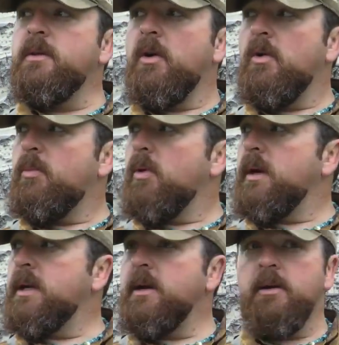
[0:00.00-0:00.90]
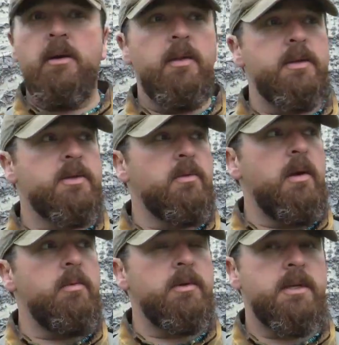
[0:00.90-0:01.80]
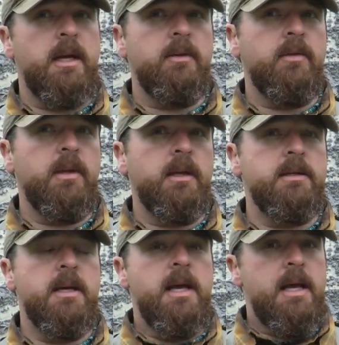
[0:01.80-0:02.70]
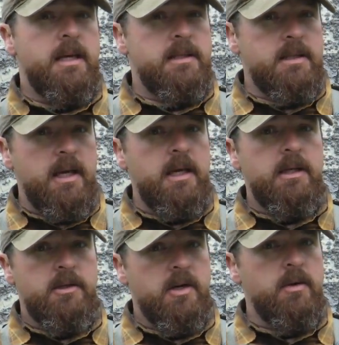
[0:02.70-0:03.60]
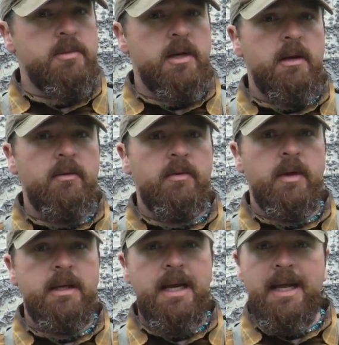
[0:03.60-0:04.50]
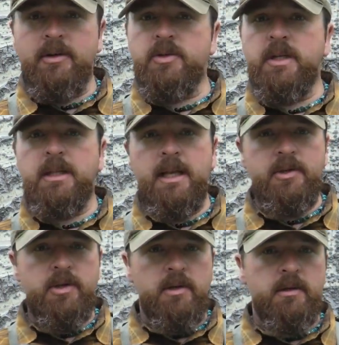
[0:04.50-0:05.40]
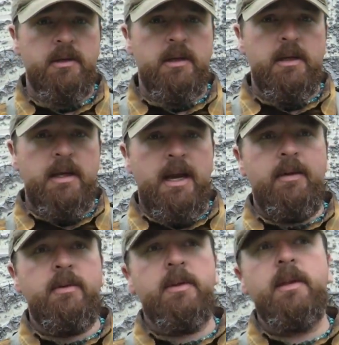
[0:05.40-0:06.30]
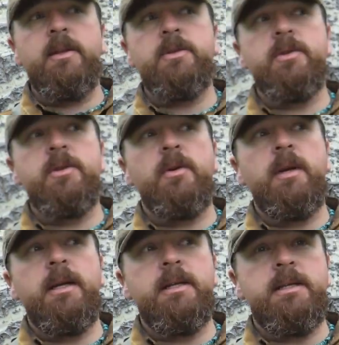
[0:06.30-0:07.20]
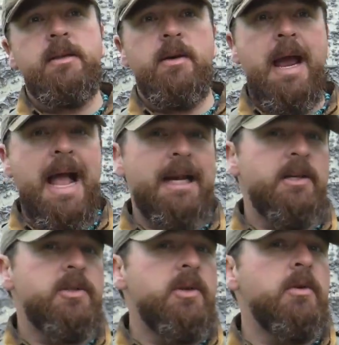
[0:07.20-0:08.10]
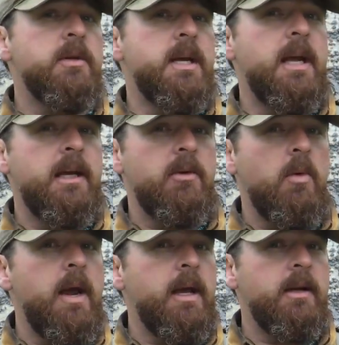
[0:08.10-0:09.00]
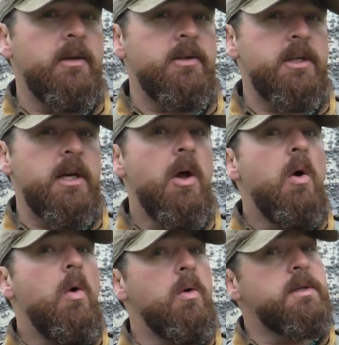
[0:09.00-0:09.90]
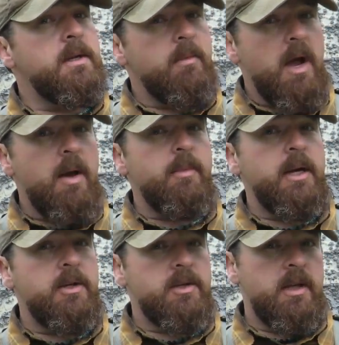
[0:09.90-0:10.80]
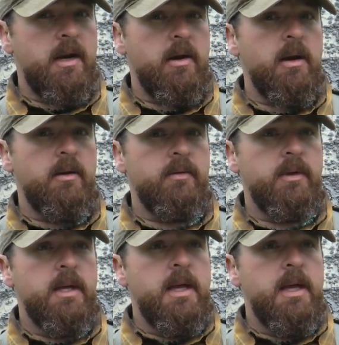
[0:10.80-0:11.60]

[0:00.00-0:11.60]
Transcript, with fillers: the whole point here on the cerebral side of things is thinking in terms of an energy ledger. Everything that you're doing is either adding to or taking away energy or some combination thereof.